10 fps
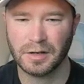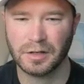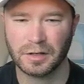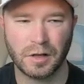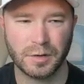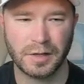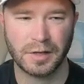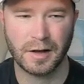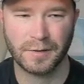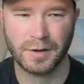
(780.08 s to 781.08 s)
then just closing
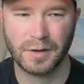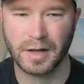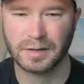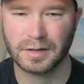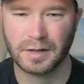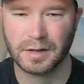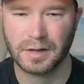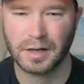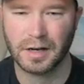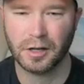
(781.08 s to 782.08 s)
it out for you guys.
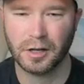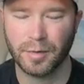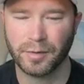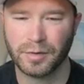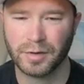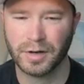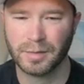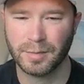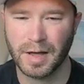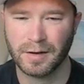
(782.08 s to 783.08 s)
Getting a little bit of
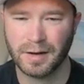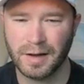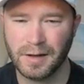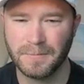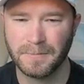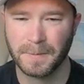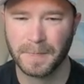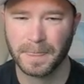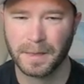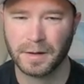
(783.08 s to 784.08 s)
retracement back right now.
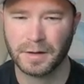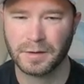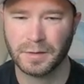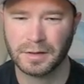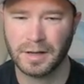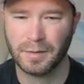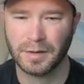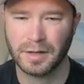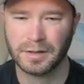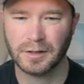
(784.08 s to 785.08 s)
Let's go and stay
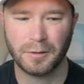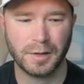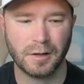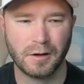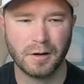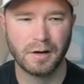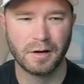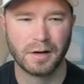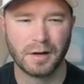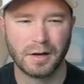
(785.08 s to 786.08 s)
within this a little bit longer
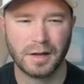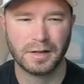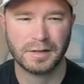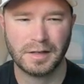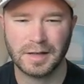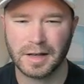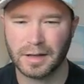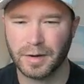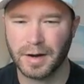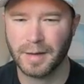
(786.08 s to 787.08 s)
and see
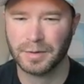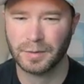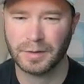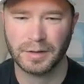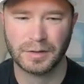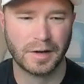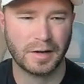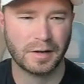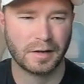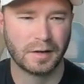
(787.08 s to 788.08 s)
exactly what happens with this
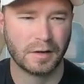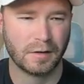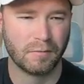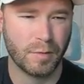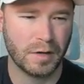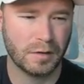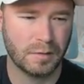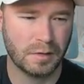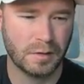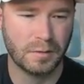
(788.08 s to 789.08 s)
trade. What we can
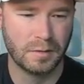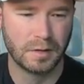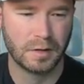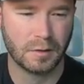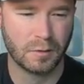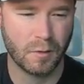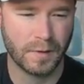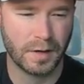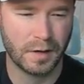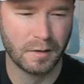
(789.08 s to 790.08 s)
do too is I'll go
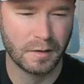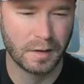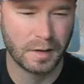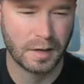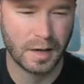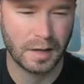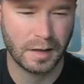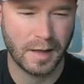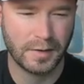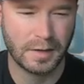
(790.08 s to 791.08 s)
over here,
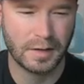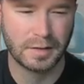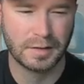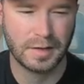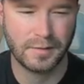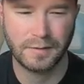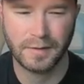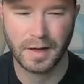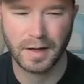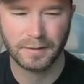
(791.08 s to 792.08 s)

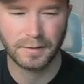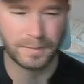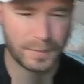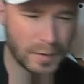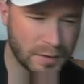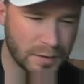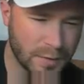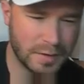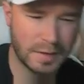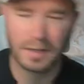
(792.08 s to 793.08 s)
1175. So
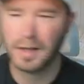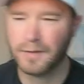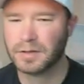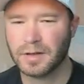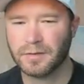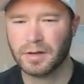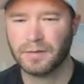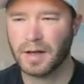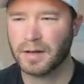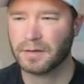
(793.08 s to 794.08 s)

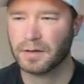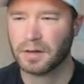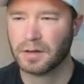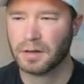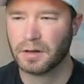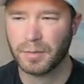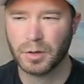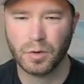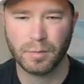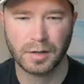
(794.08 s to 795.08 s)
611.75. I'm going to
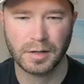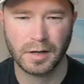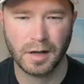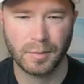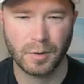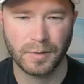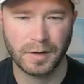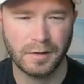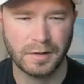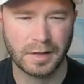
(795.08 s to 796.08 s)
go ahead and mark that up over
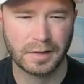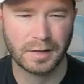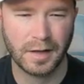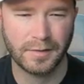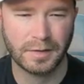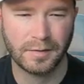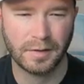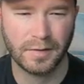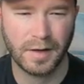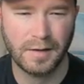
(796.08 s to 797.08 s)
here.
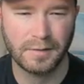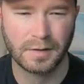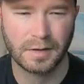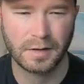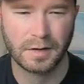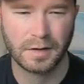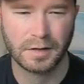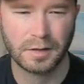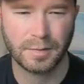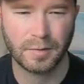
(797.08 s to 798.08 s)
611.75
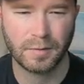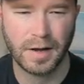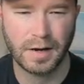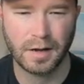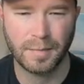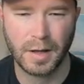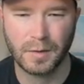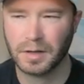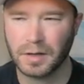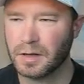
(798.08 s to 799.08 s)
is going to be right
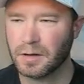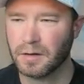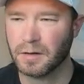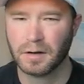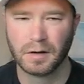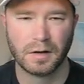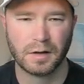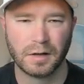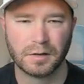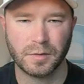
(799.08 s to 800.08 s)
about here.
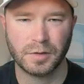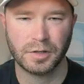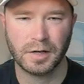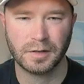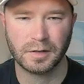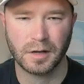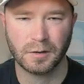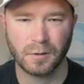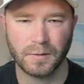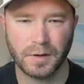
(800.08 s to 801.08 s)
Let's go and change this
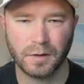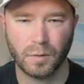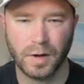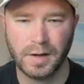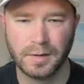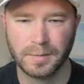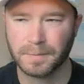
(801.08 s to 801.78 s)
color over here to white.